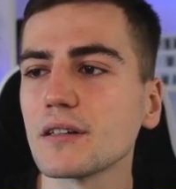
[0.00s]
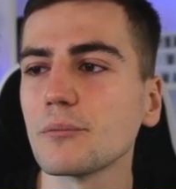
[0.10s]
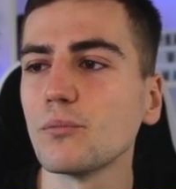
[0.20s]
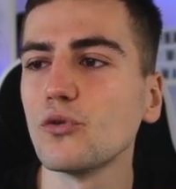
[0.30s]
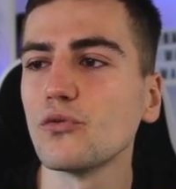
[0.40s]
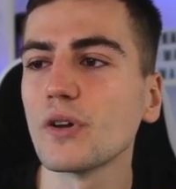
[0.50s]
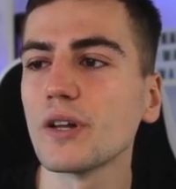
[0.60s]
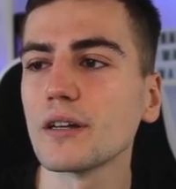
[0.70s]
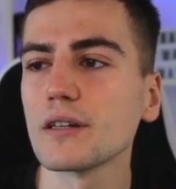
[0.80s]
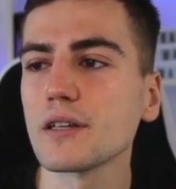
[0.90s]
move
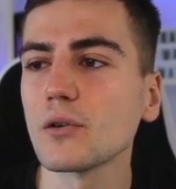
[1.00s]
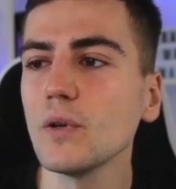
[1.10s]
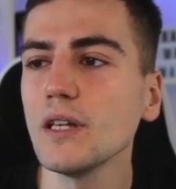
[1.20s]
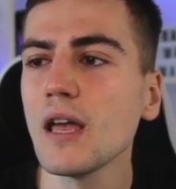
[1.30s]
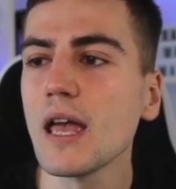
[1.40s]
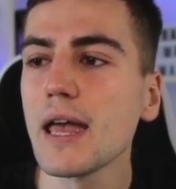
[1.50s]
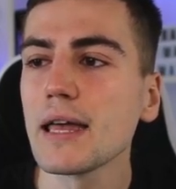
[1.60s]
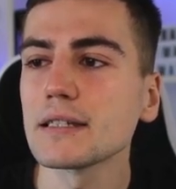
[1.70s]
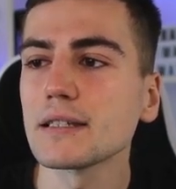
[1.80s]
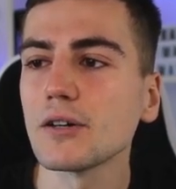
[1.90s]
the queen,
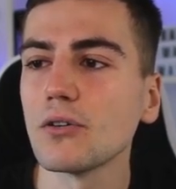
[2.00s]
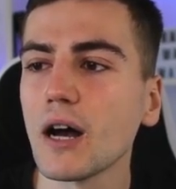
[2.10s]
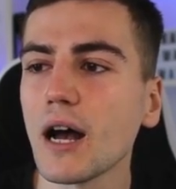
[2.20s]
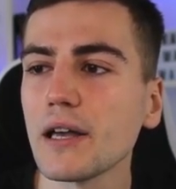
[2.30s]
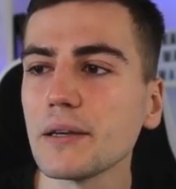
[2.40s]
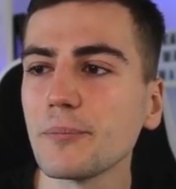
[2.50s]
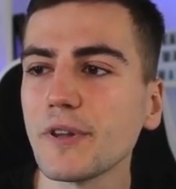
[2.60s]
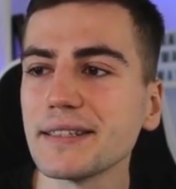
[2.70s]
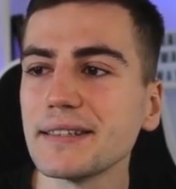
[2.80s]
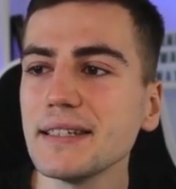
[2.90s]
so I
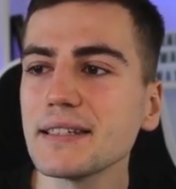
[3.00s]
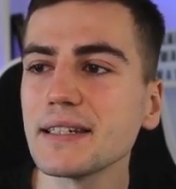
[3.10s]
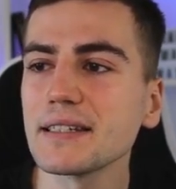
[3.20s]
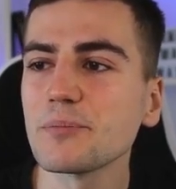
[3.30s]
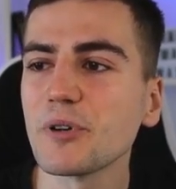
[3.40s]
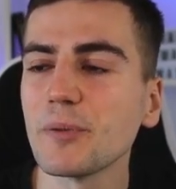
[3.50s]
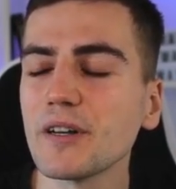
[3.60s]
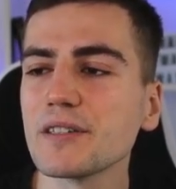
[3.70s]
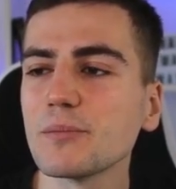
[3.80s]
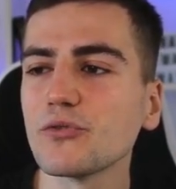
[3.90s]
played d6,
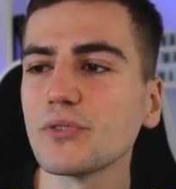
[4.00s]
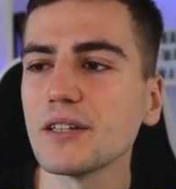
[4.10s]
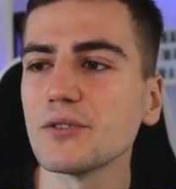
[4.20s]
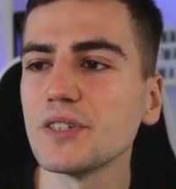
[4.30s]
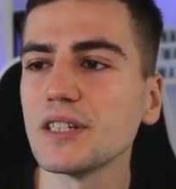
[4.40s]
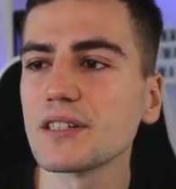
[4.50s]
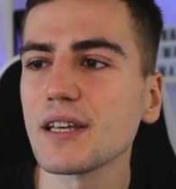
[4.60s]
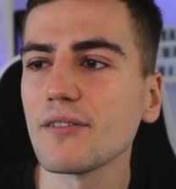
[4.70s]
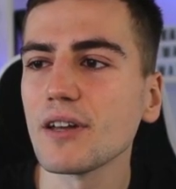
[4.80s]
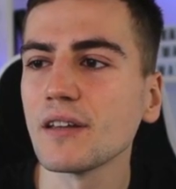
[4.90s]
preparing the move knight to
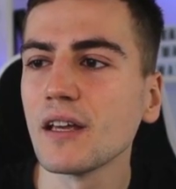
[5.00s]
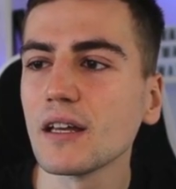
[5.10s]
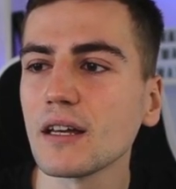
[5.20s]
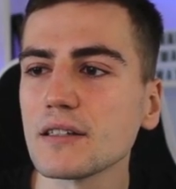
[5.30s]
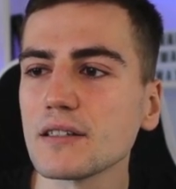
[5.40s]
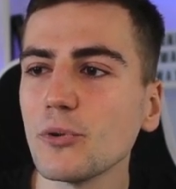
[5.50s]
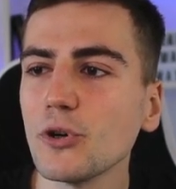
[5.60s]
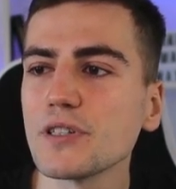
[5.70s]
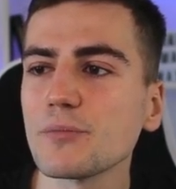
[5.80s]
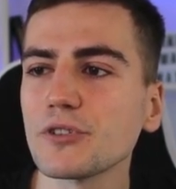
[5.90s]
d7, the
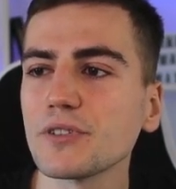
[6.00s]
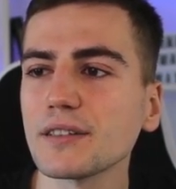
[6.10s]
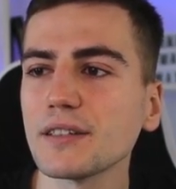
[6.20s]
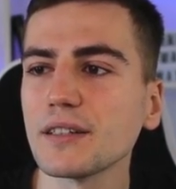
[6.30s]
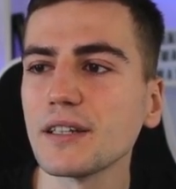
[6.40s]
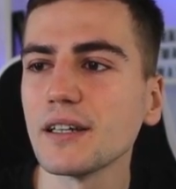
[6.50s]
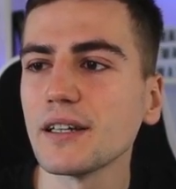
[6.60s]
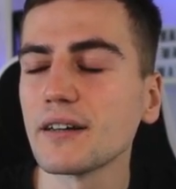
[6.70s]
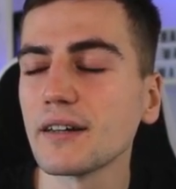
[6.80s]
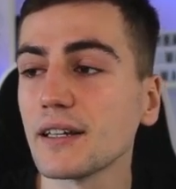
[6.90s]
pawn is protected
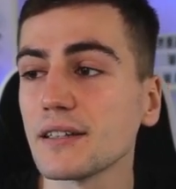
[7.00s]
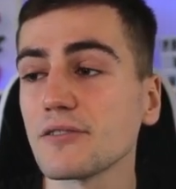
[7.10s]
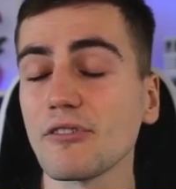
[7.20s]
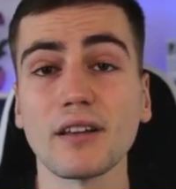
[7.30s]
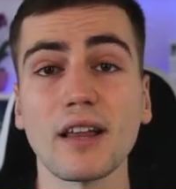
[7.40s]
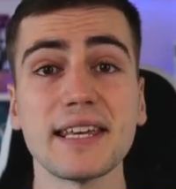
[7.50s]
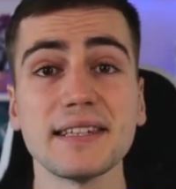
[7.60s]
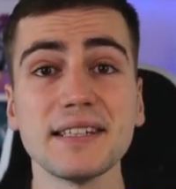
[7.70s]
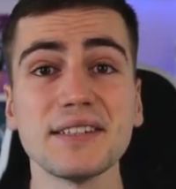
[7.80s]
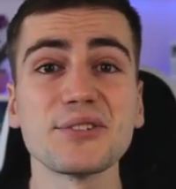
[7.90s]
here, and well, I
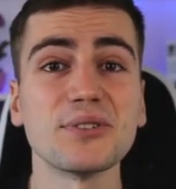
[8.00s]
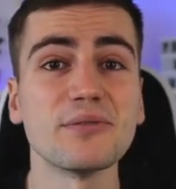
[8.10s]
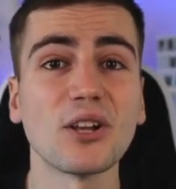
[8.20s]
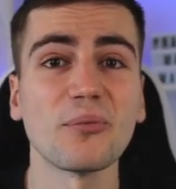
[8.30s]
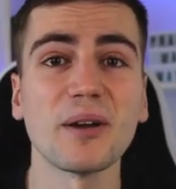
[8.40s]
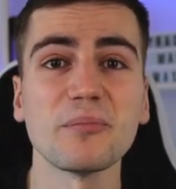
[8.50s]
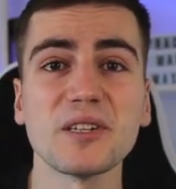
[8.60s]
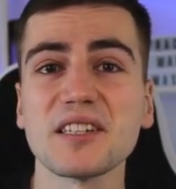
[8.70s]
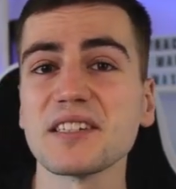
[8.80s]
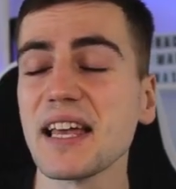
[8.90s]
need to develop my
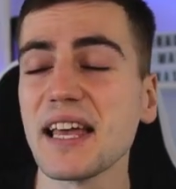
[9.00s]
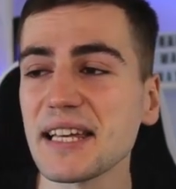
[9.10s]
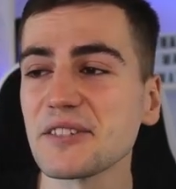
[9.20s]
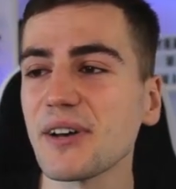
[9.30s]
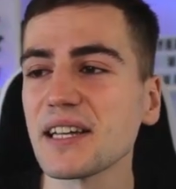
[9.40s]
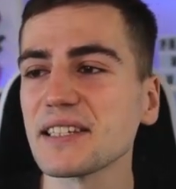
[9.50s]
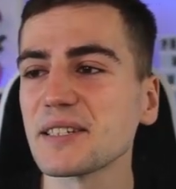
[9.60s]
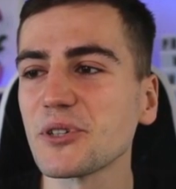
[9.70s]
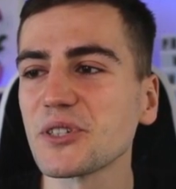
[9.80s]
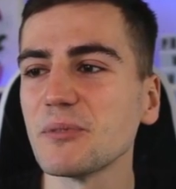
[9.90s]
pieces as fast
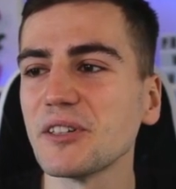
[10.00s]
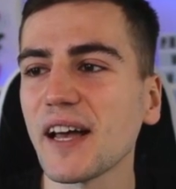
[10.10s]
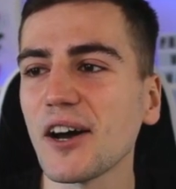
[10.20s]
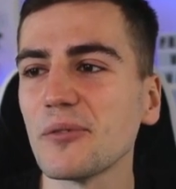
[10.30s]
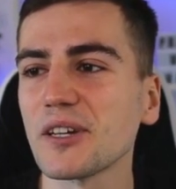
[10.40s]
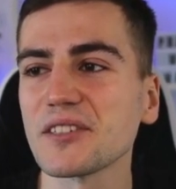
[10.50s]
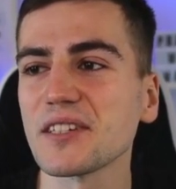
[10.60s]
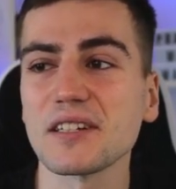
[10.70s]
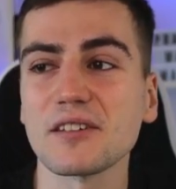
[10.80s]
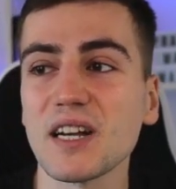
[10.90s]
as possible now, because
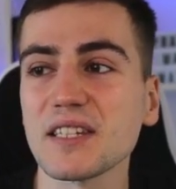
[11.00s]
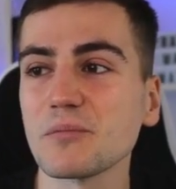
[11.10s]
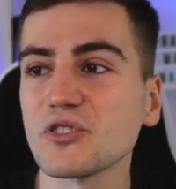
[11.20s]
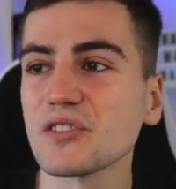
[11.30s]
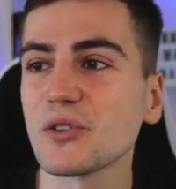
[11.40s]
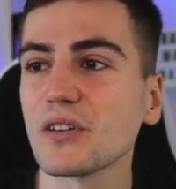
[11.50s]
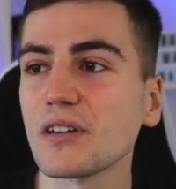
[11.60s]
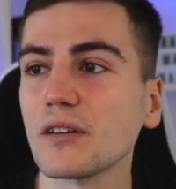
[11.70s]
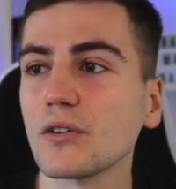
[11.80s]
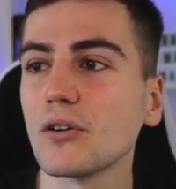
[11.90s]
otherwise I'm just
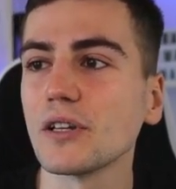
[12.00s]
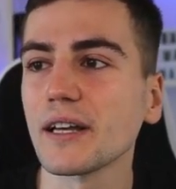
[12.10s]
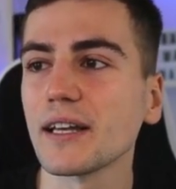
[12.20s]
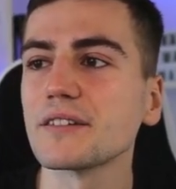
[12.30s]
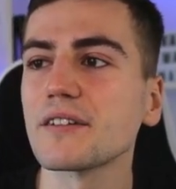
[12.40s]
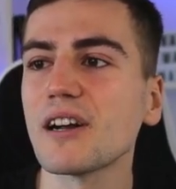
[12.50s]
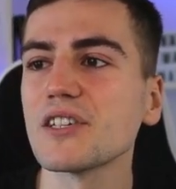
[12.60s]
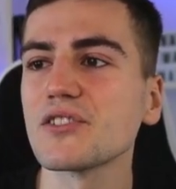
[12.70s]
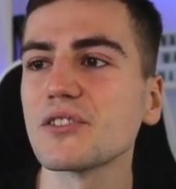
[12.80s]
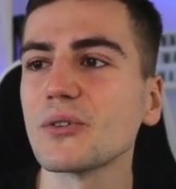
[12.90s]
gonna get
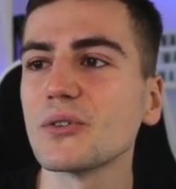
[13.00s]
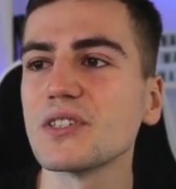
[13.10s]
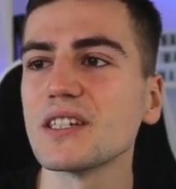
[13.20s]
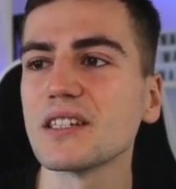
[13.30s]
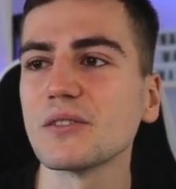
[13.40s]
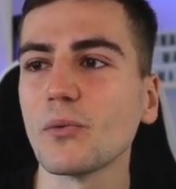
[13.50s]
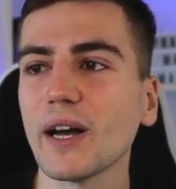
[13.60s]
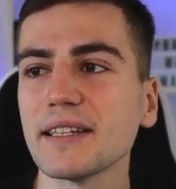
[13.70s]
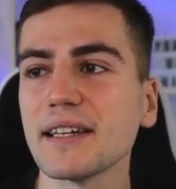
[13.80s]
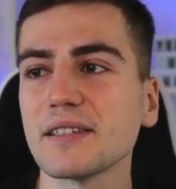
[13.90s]
crushed. You could see that
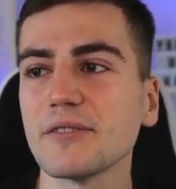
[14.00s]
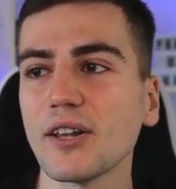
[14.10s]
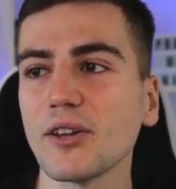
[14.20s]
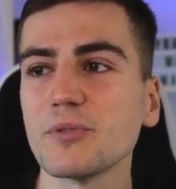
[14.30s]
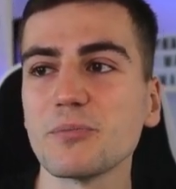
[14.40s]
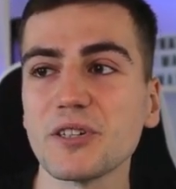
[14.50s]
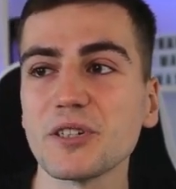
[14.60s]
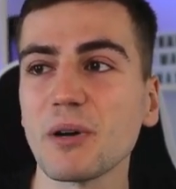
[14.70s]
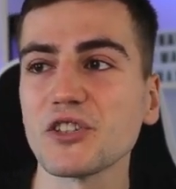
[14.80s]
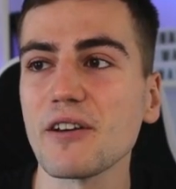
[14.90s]
white has developed
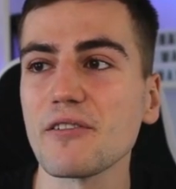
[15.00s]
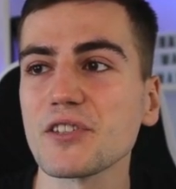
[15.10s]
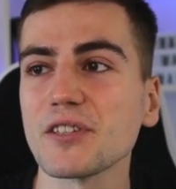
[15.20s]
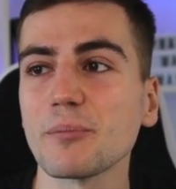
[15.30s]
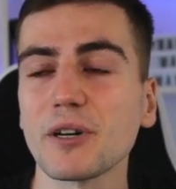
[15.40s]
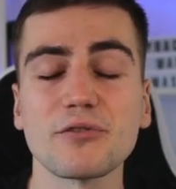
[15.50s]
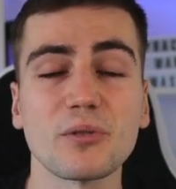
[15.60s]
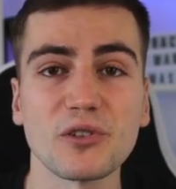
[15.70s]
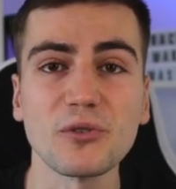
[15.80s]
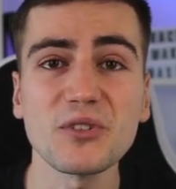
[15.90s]
pretty much everything apart
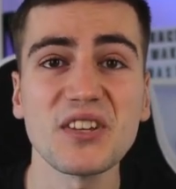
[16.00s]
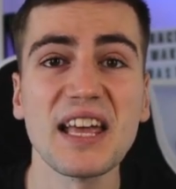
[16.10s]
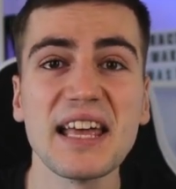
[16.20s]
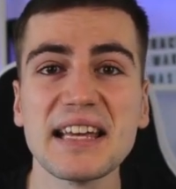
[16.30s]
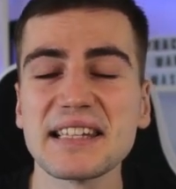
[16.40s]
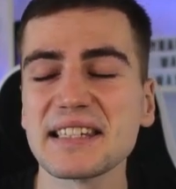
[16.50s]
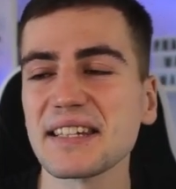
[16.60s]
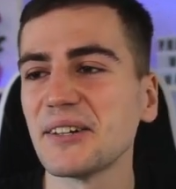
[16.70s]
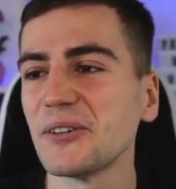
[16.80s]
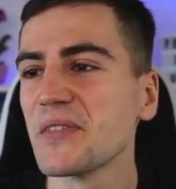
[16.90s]
from the rooks,
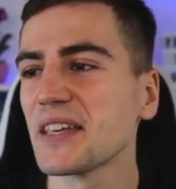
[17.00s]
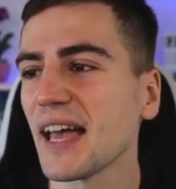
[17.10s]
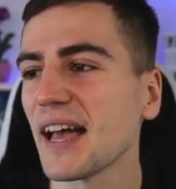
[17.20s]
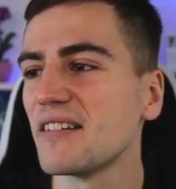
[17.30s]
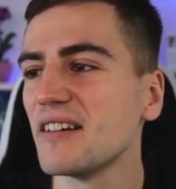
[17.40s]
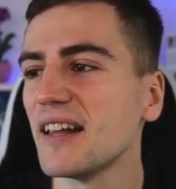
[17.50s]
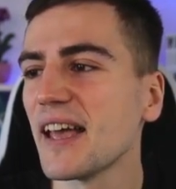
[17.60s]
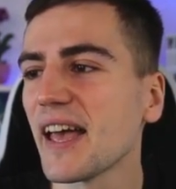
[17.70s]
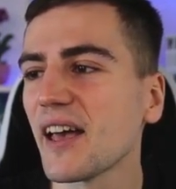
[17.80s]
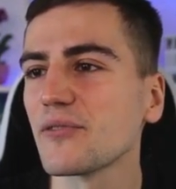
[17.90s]
so yeah, I really
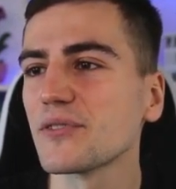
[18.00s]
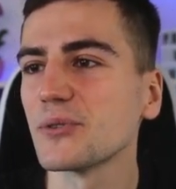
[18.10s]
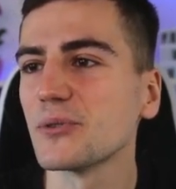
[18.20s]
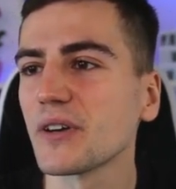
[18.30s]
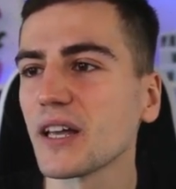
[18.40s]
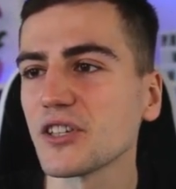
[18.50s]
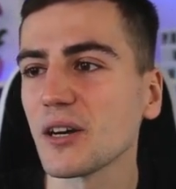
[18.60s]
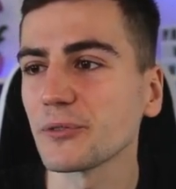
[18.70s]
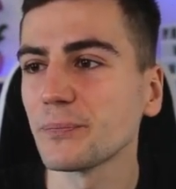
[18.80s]
have to catch up.